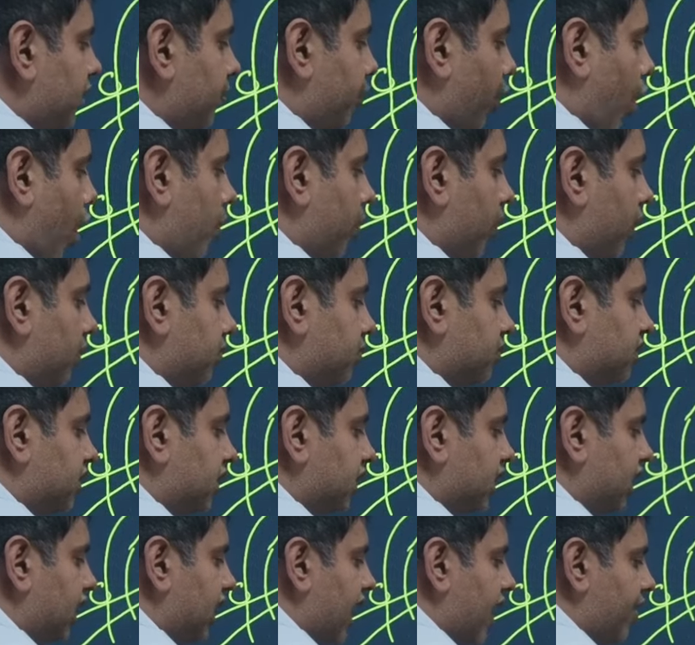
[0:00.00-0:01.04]
problems
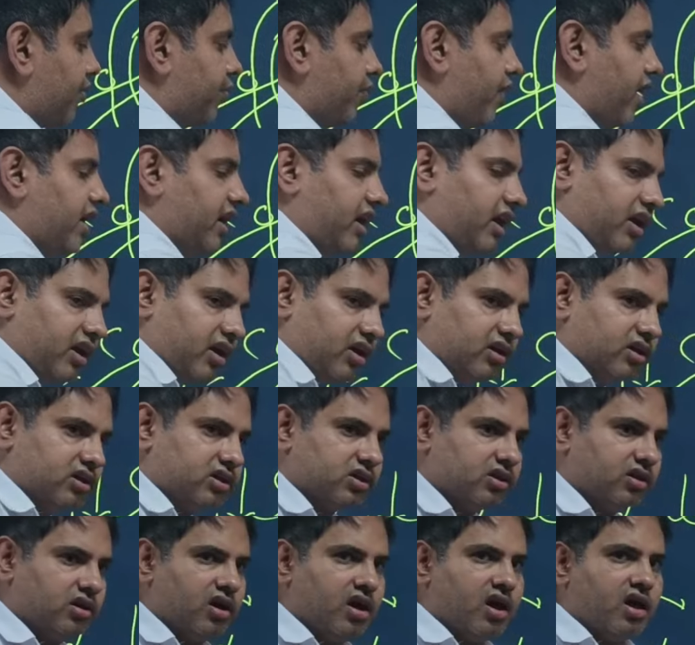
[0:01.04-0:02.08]
in the left
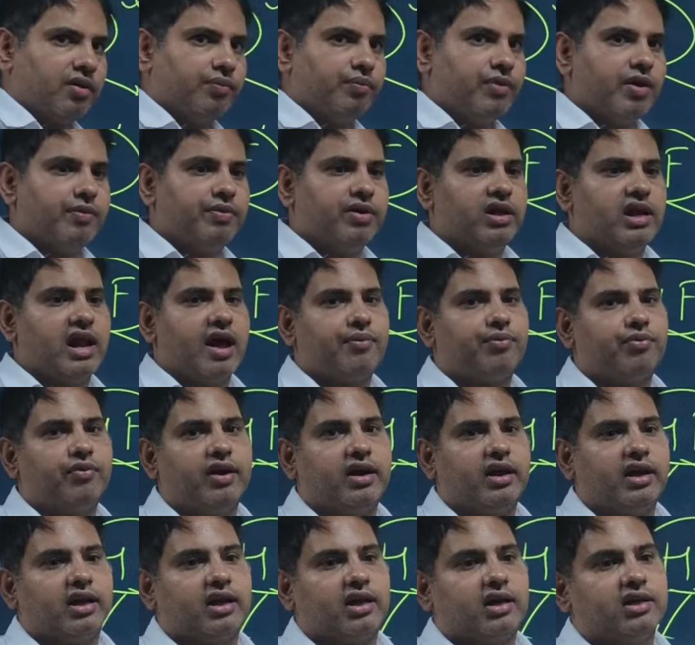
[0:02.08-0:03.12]
ventricles. Maybe left
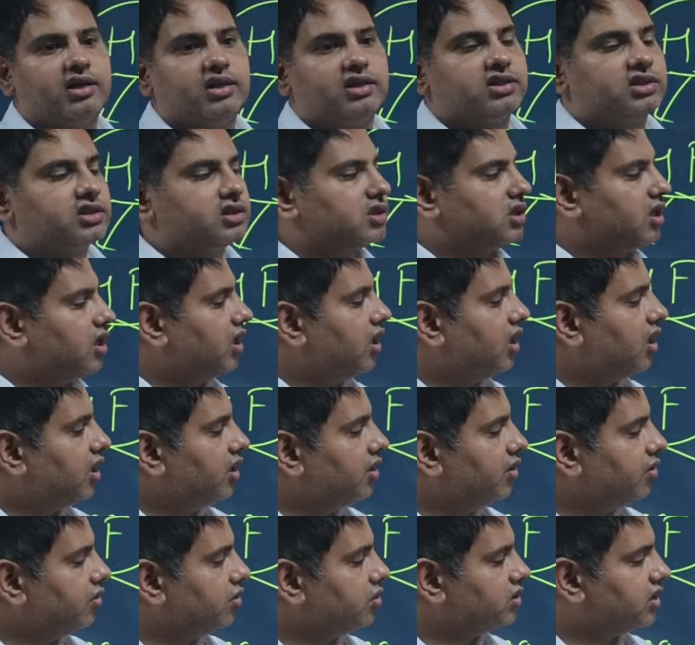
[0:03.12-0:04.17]
ventricles
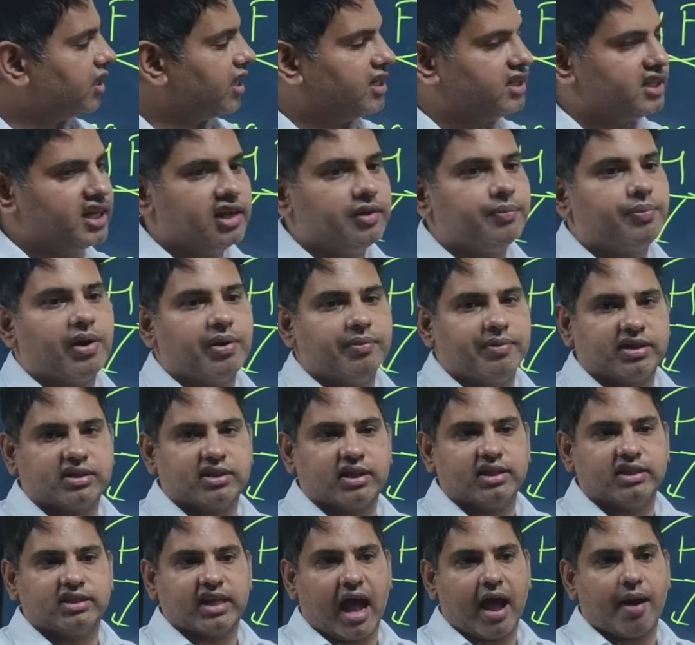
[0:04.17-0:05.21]
there is
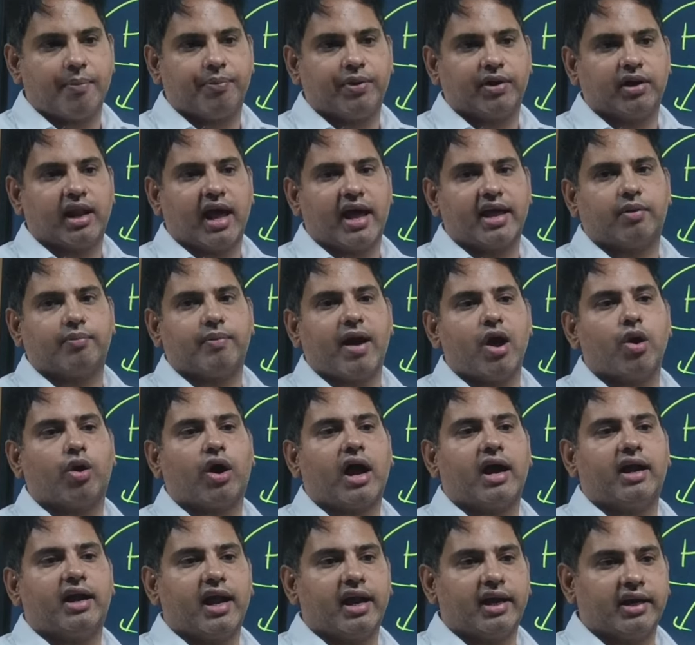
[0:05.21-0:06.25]
inflammation is happen, like
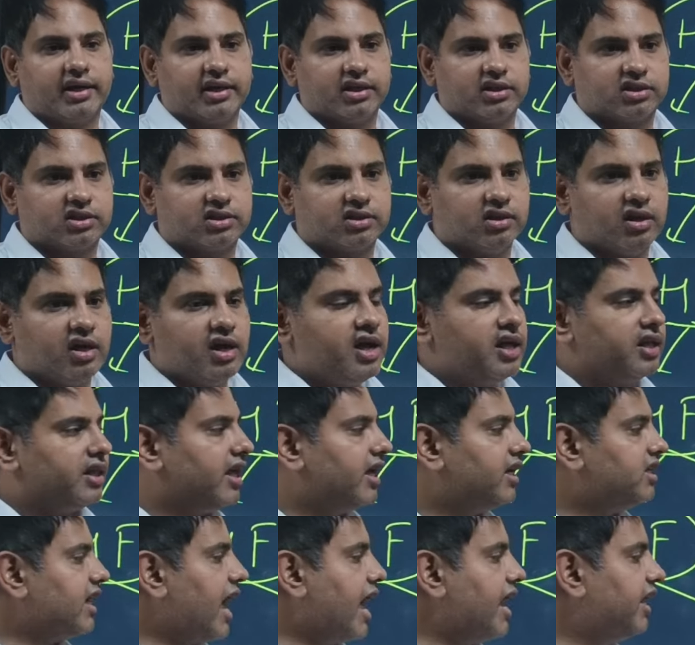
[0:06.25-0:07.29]
myocarditis,
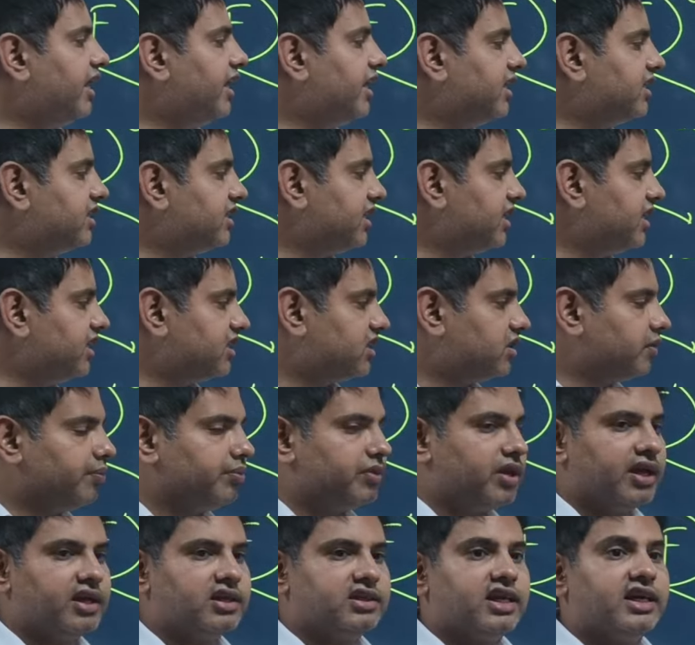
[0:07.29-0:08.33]
there is any disease,
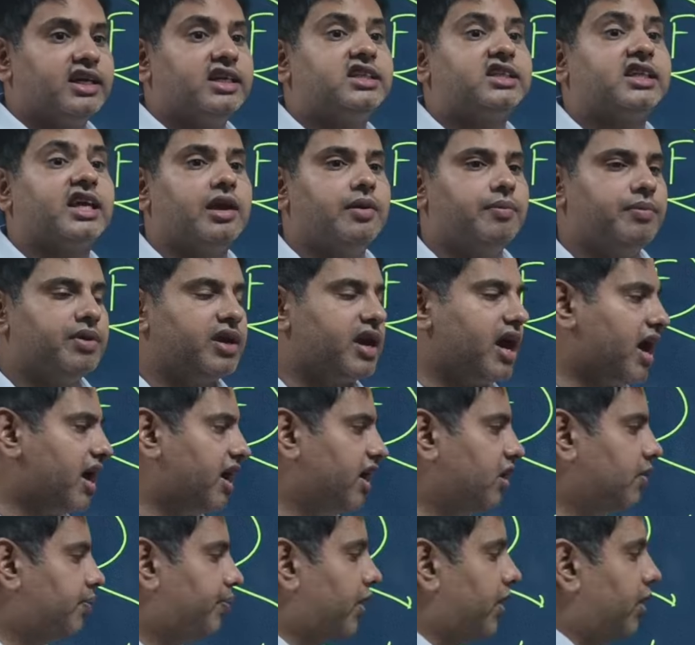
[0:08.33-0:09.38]
there is a
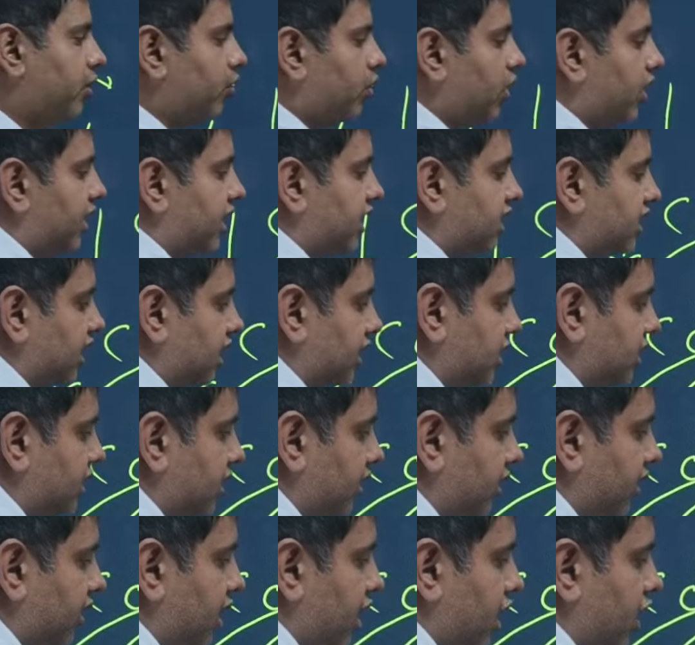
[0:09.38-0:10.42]
ischemia in particular region.
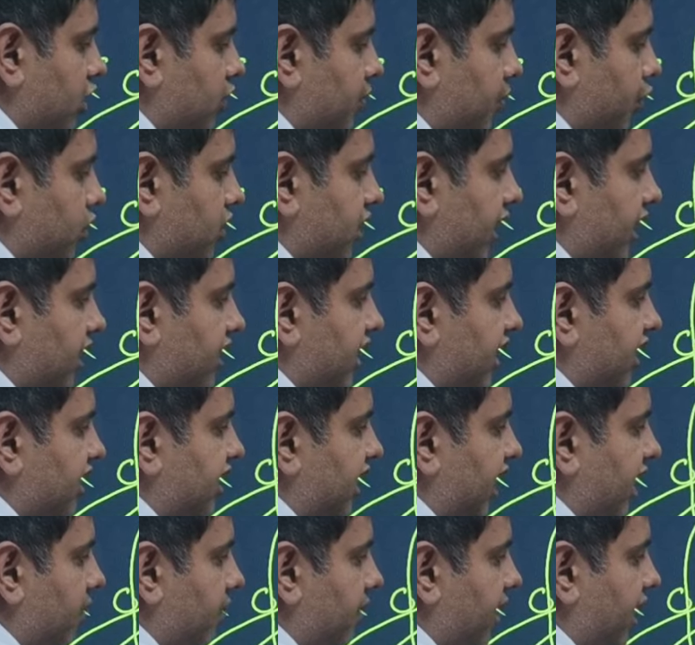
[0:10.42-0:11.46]
Suppose there is a
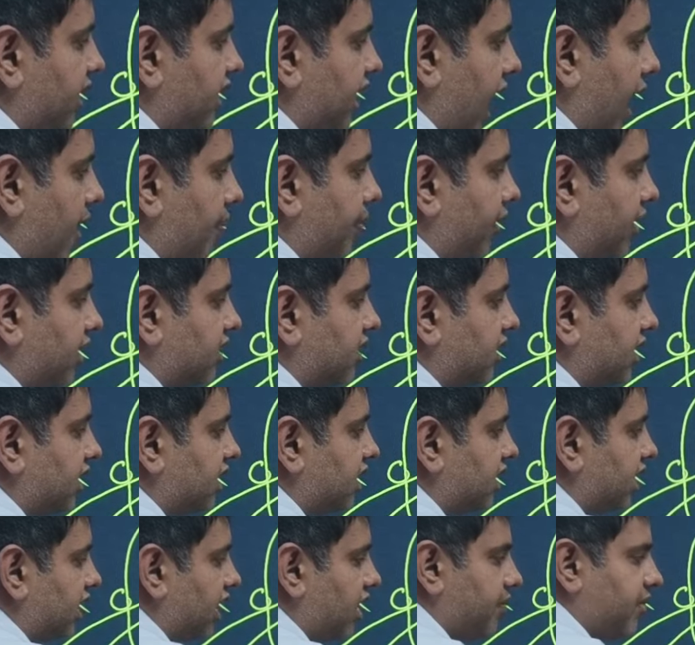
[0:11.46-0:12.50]
ischemia it happens.
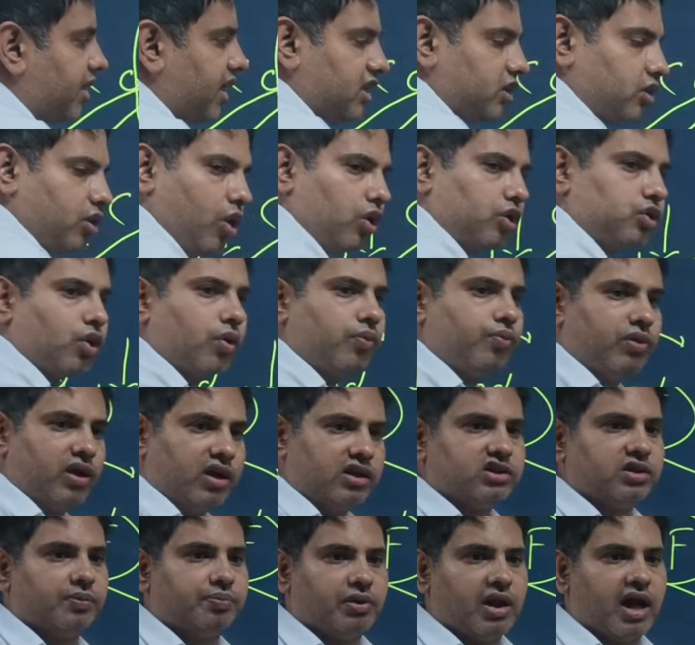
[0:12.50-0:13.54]
Ischemia is loss of
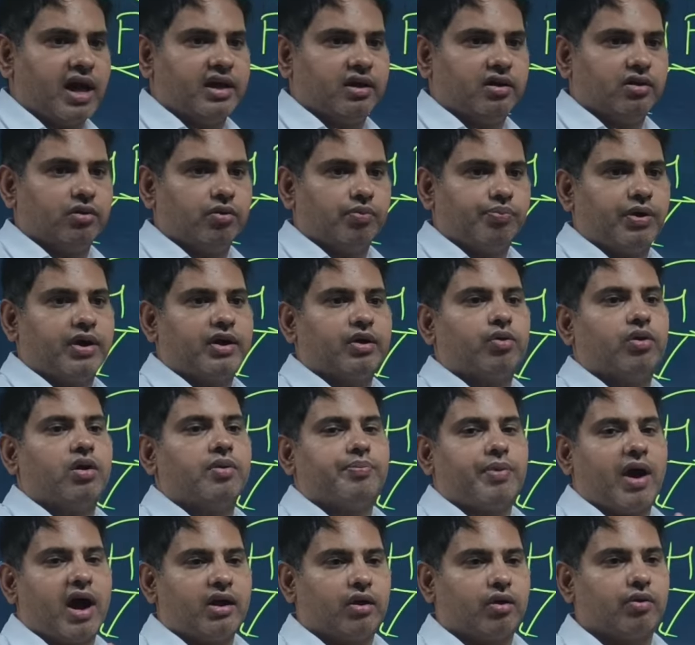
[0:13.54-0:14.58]
blood supply to
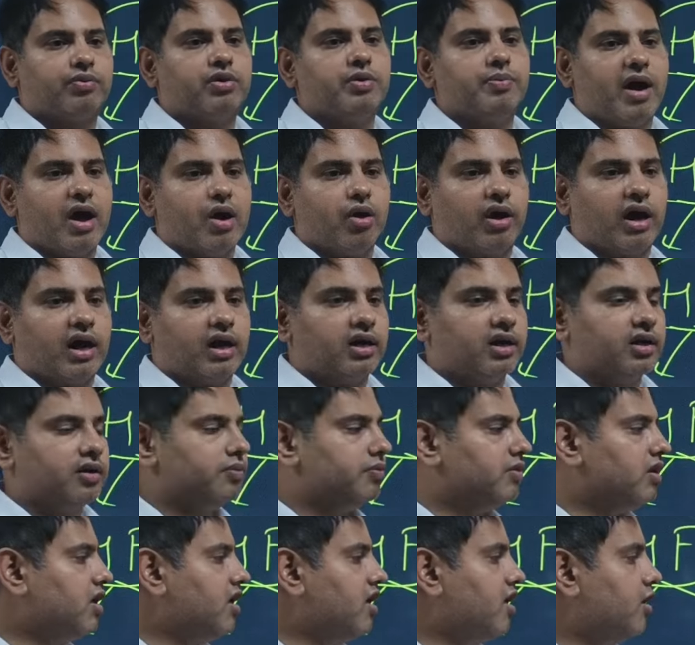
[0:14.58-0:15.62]
particular part of the
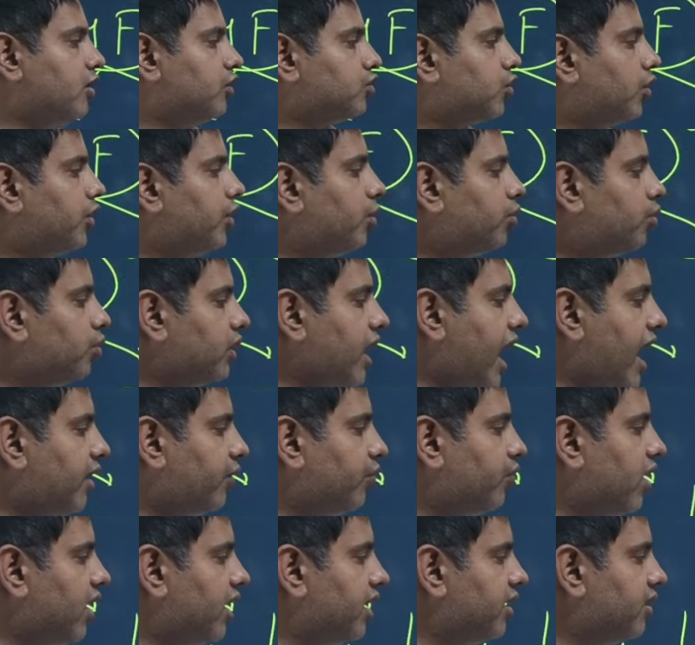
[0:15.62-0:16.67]
myocardium. So due to
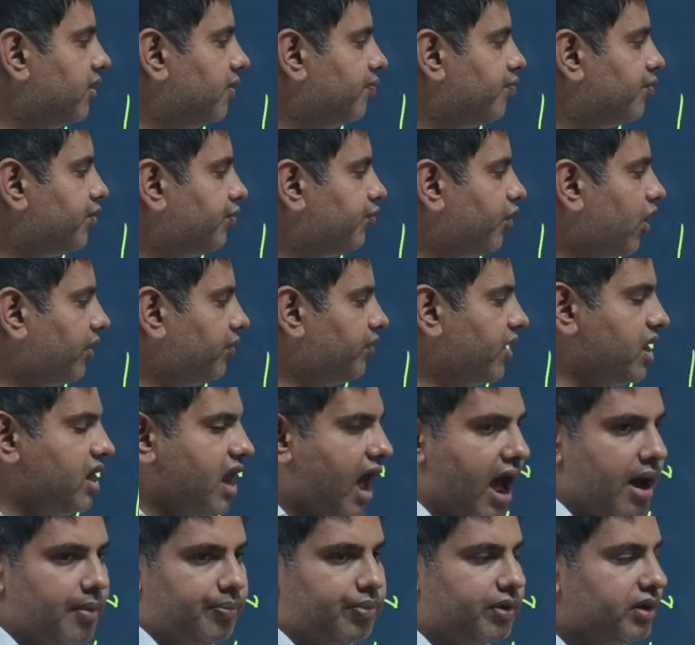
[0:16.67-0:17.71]
that one, what
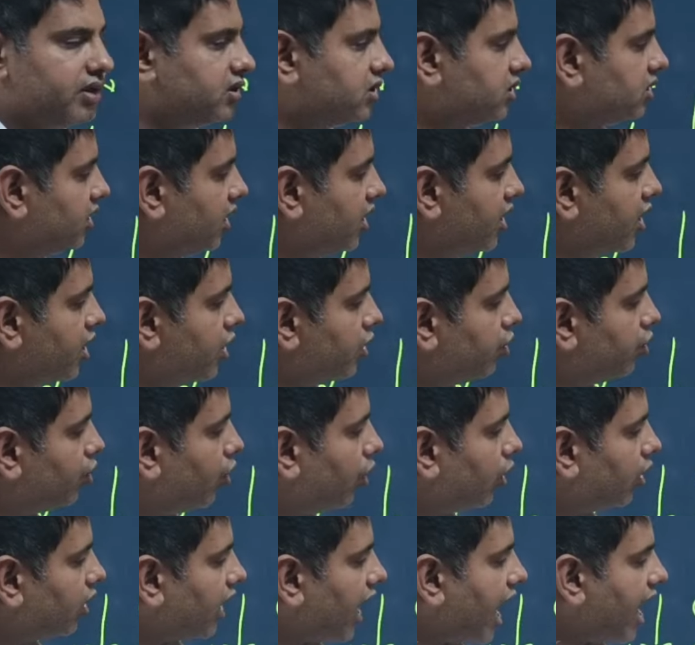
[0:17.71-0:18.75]
will happens,
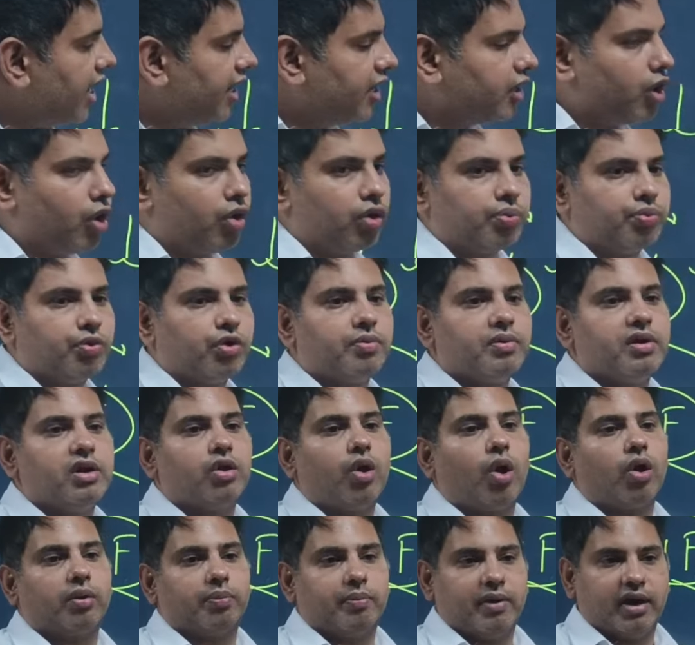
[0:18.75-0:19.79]
your cardiac output will
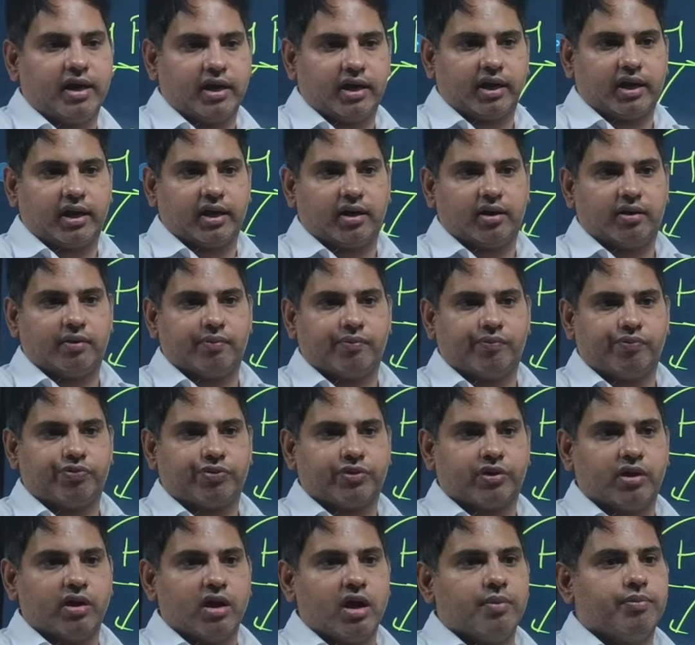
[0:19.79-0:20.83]
not maintain,
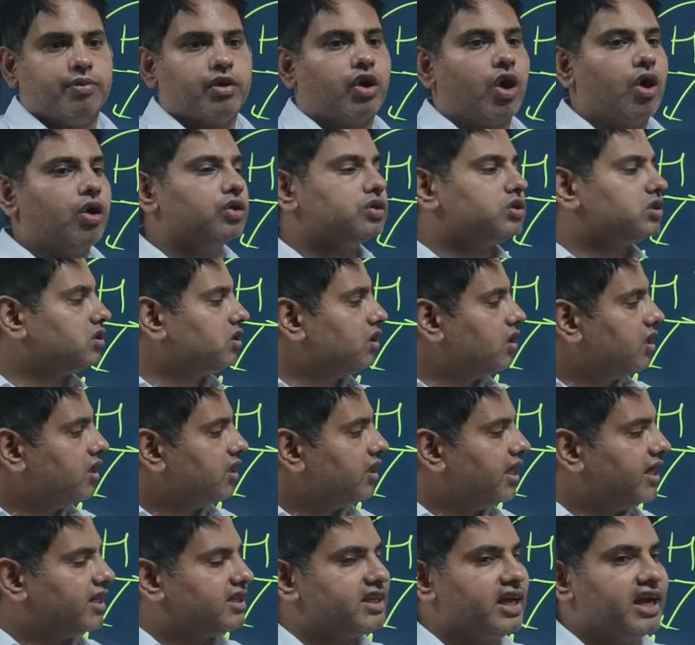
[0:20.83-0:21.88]
because
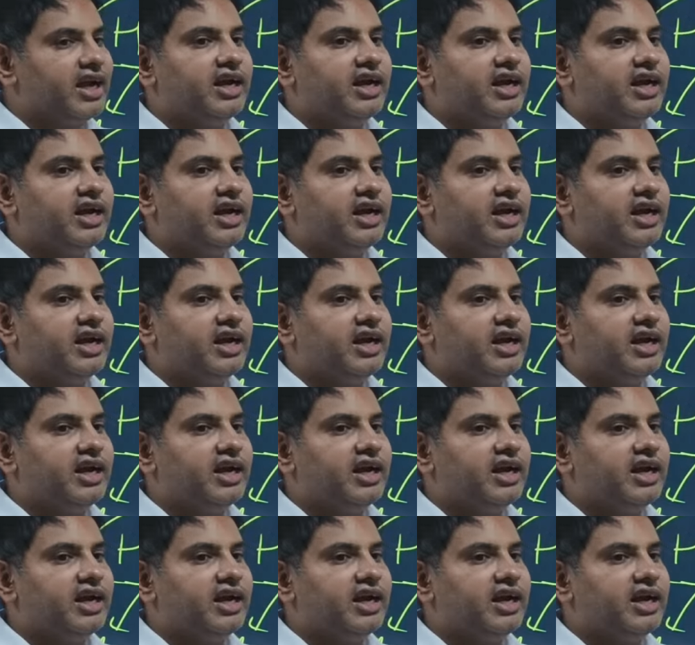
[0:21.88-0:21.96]
there is an